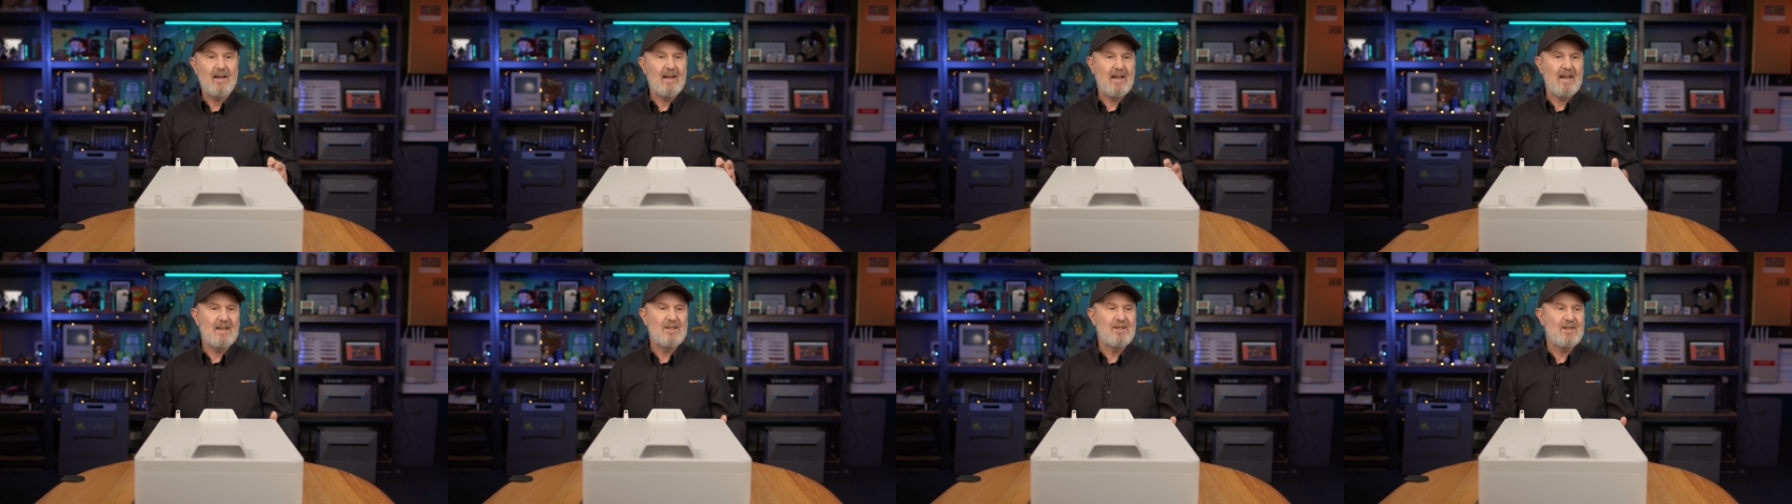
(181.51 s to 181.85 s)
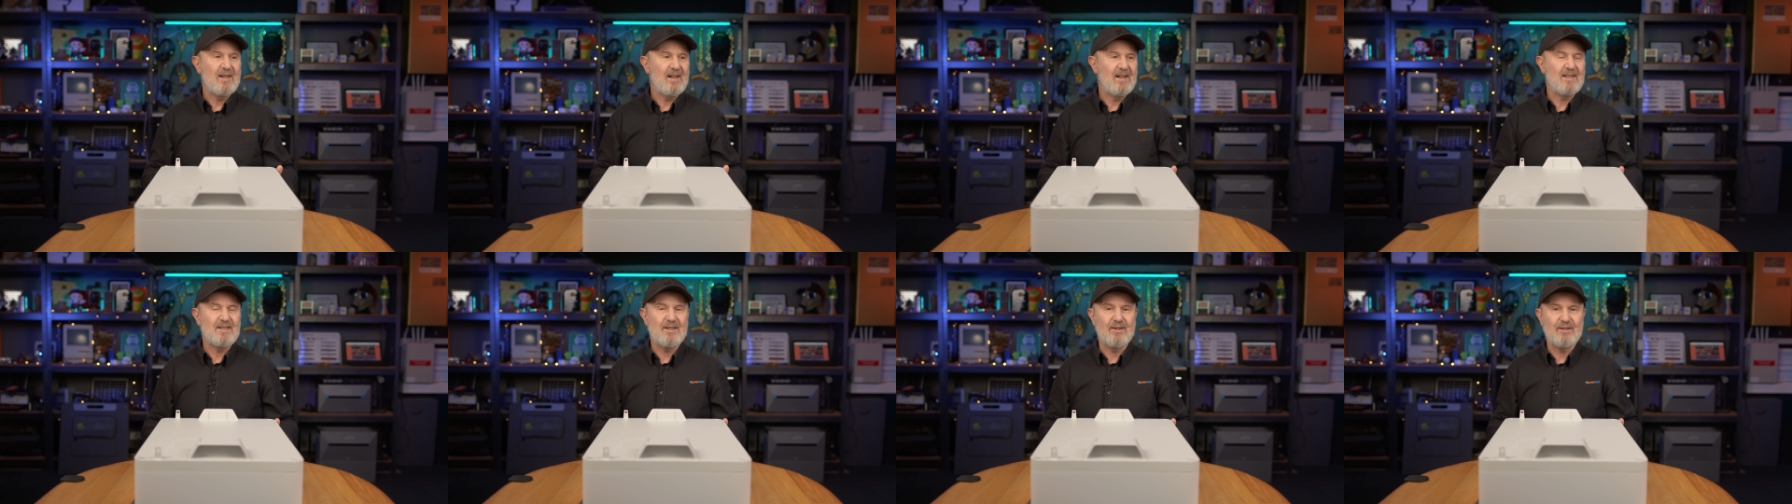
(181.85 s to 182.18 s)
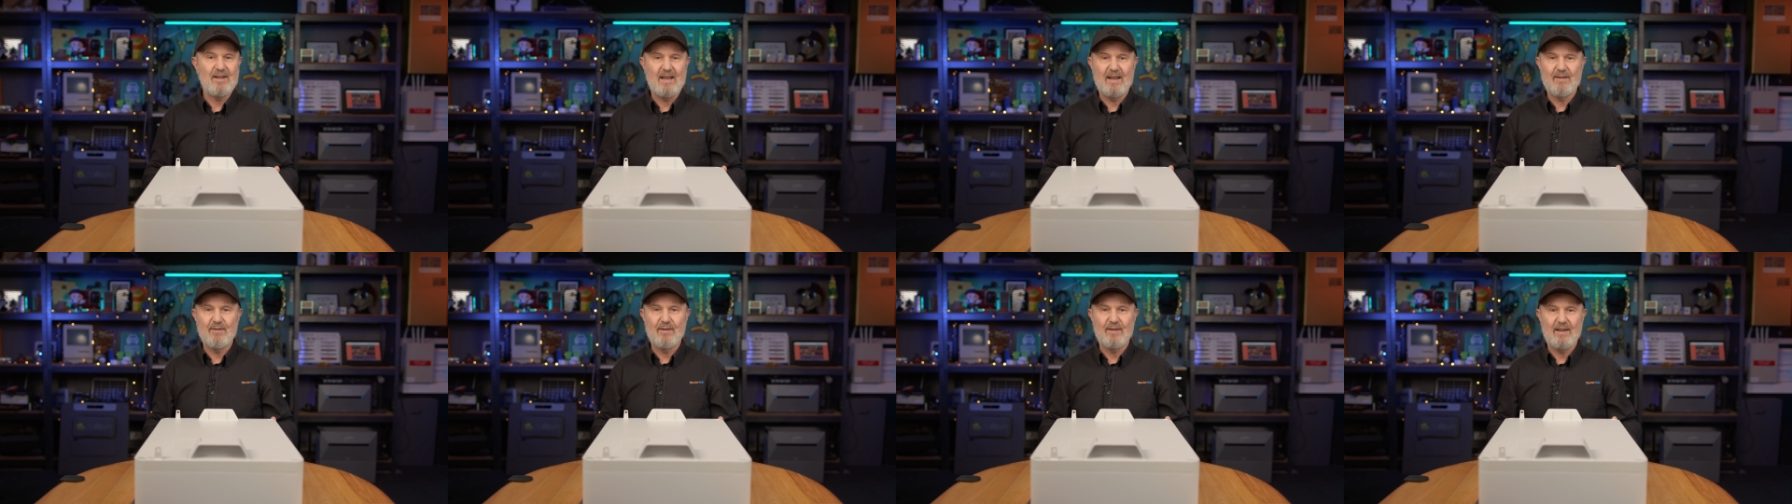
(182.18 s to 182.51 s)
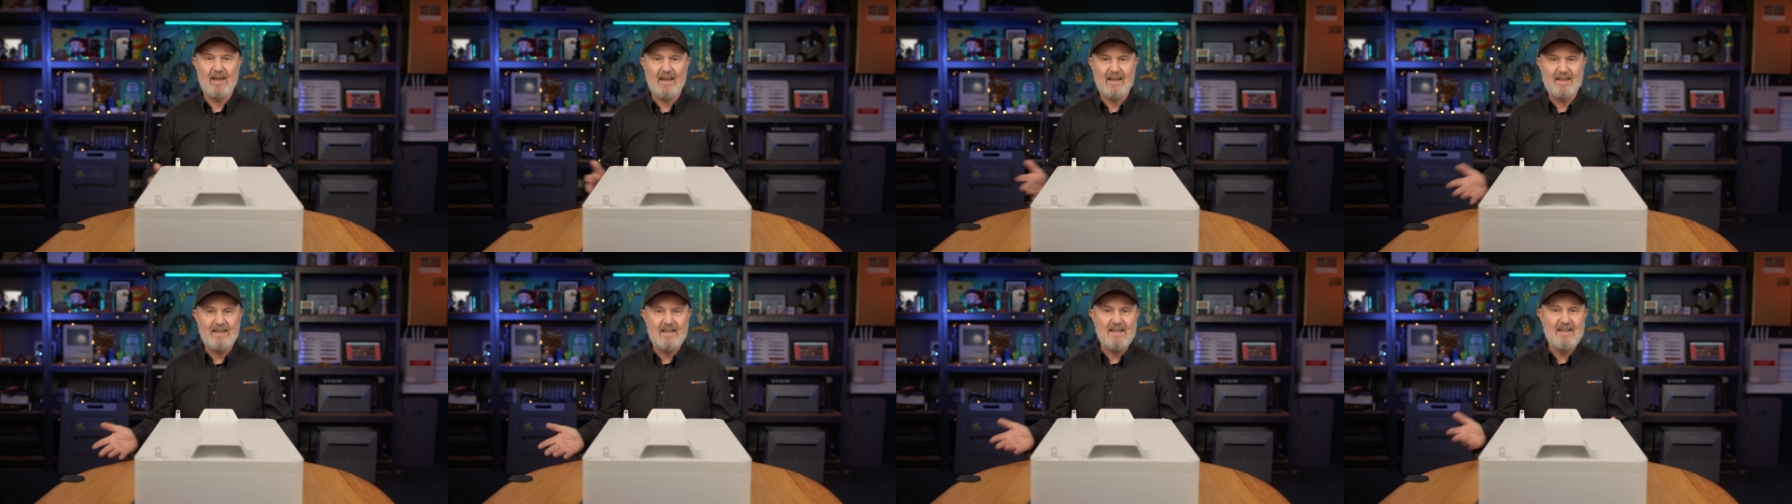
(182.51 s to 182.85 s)
actually I don't have
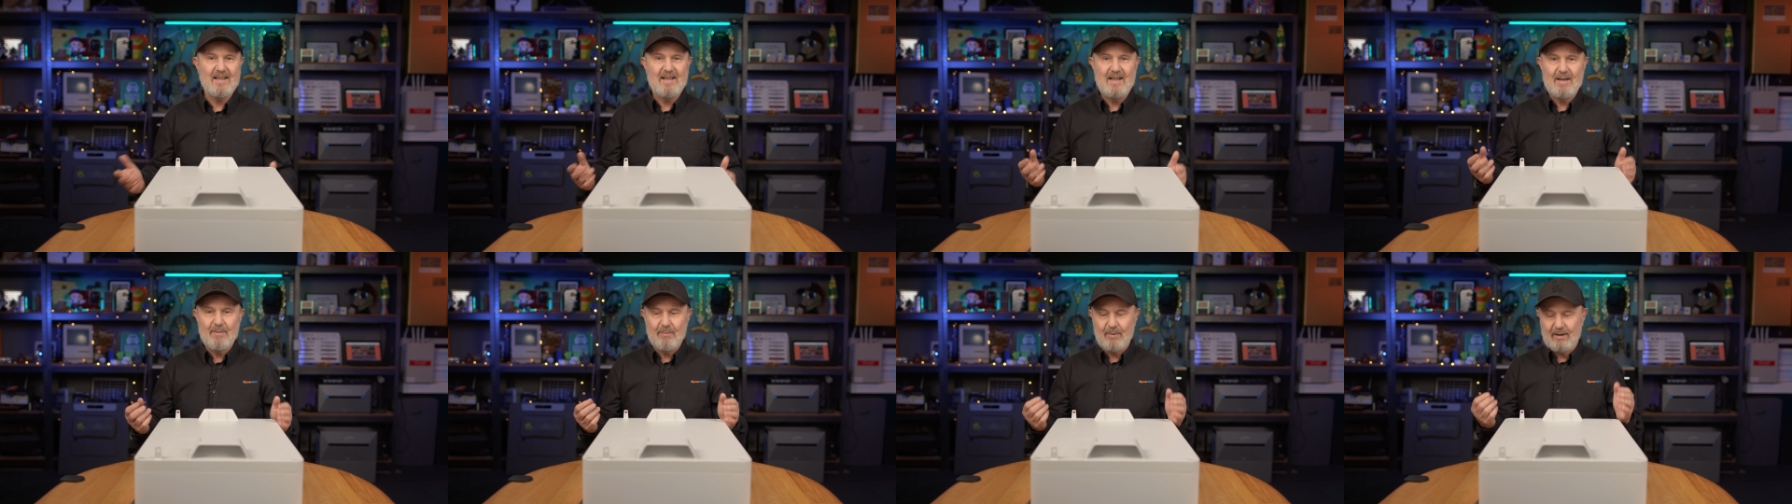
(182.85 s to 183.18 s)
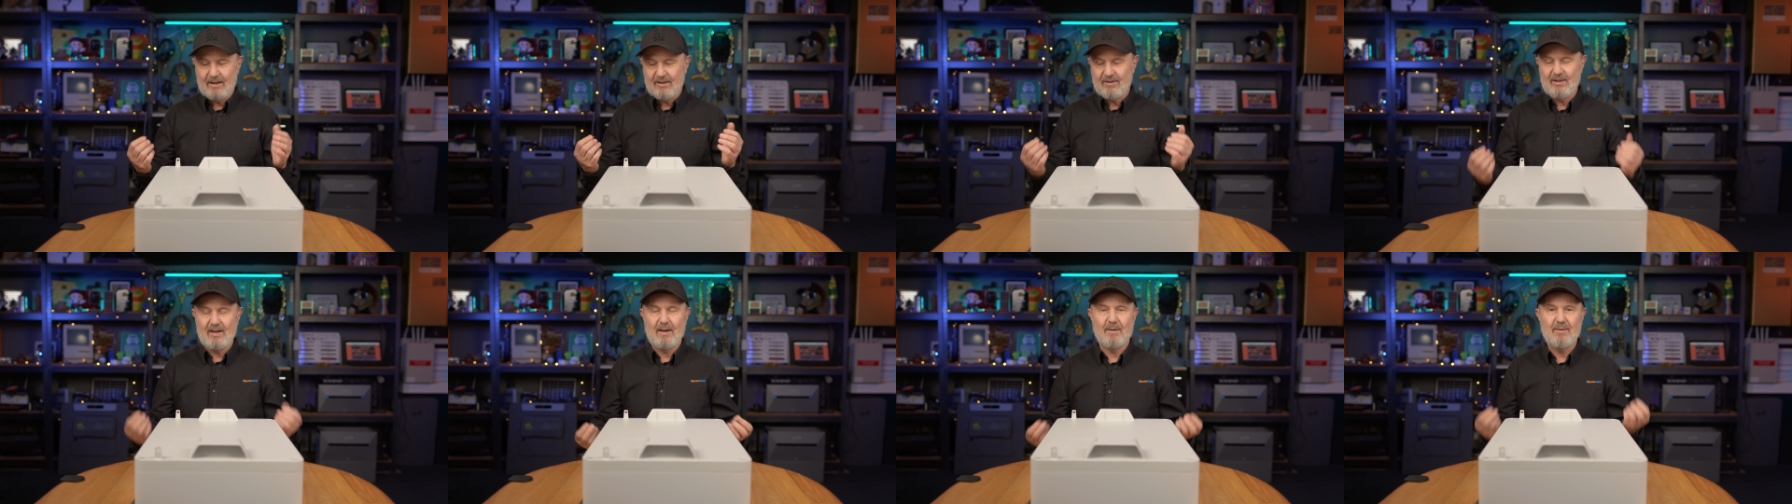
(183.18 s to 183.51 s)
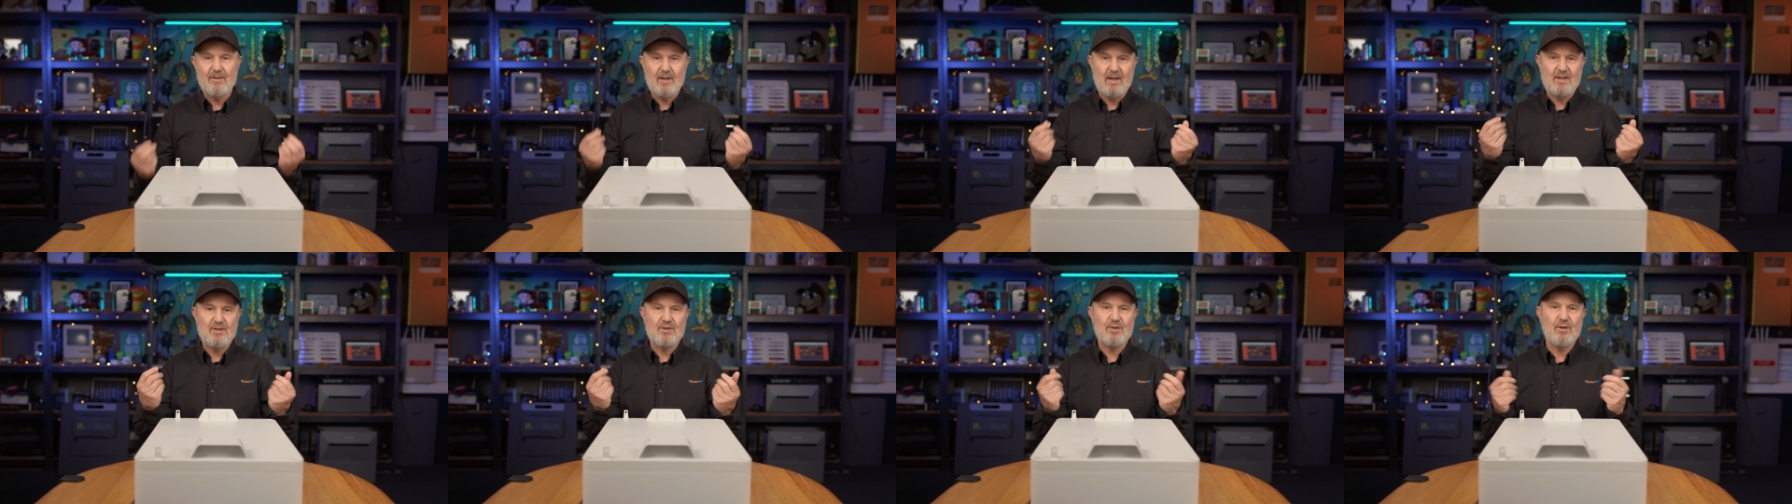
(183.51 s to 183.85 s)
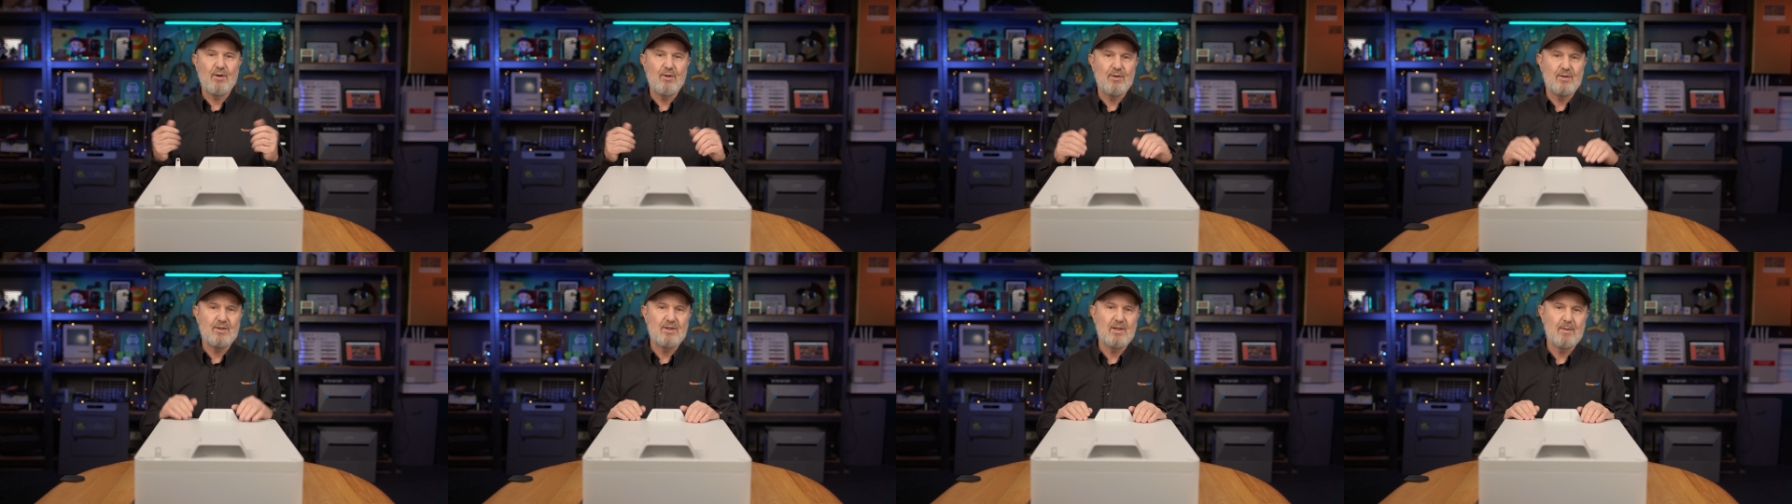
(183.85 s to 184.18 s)
handy, but uh, they
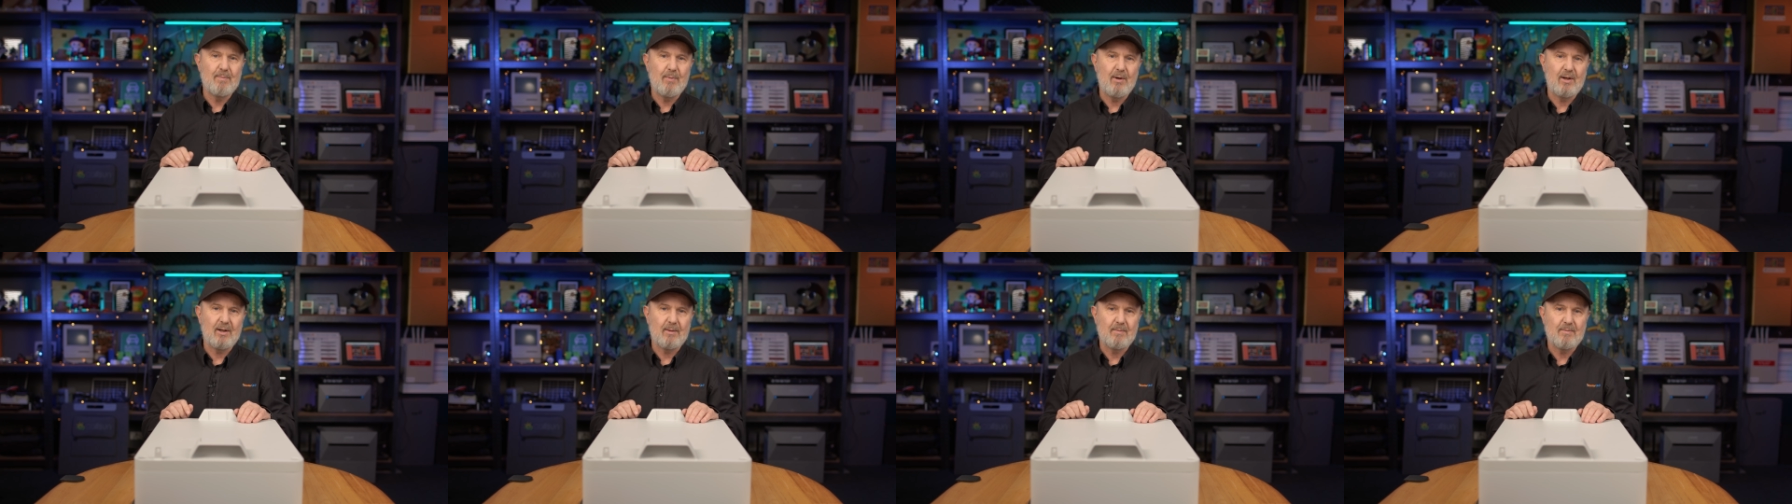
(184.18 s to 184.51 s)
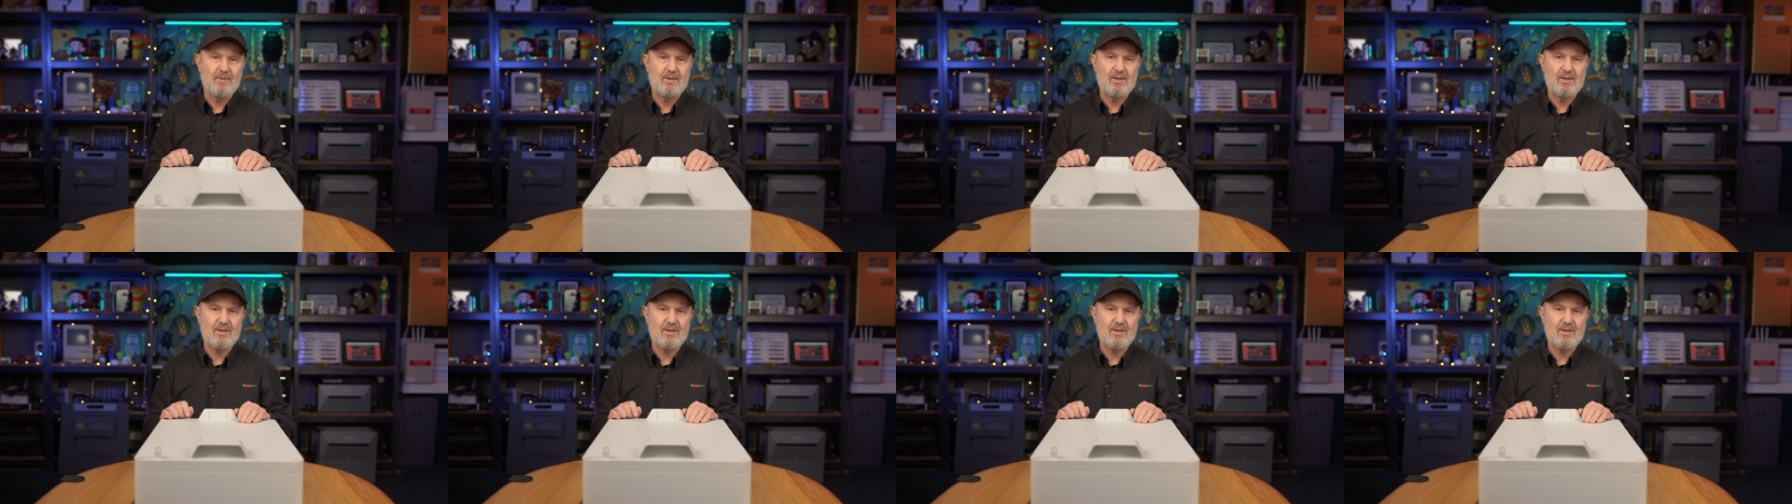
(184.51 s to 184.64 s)
screw into the bottom.